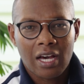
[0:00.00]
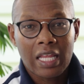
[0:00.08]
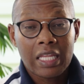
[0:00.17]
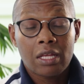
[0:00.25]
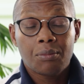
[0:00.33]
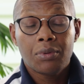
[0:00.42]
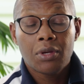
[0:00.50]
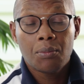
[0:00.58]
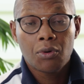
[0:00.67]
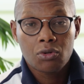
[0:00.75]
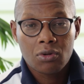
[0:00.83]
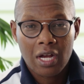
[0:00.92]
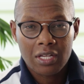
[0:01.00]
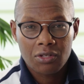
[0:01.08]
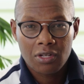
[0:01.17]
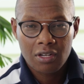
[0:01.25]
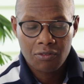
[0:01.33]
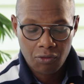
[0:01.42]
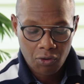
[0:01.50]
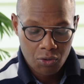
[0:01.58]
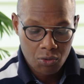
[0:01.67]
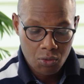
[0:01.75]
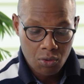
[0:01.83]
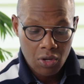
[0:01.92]
They'll be able to calculate for
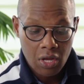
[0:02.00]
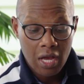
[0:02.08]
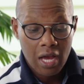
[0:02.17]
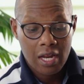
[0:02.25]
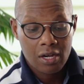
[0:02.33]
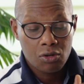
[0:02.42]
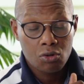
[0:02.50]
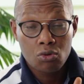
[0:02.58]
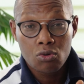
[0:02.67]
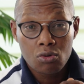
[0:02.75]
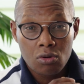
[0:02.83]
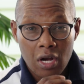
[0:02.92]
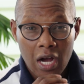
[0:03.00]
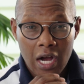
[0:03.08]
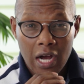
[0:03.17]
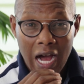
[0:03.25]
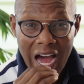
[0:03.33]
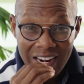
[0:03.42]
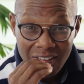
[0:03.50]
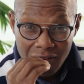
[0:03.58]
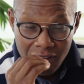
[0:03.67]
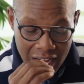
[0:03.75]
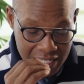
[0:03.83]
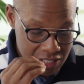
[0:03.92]
you and
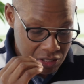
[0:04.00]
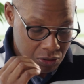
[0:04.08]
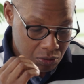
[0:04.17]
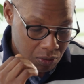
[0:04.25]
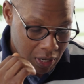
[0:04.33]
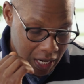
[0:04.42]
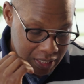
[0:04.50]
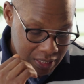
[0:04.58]
advise you as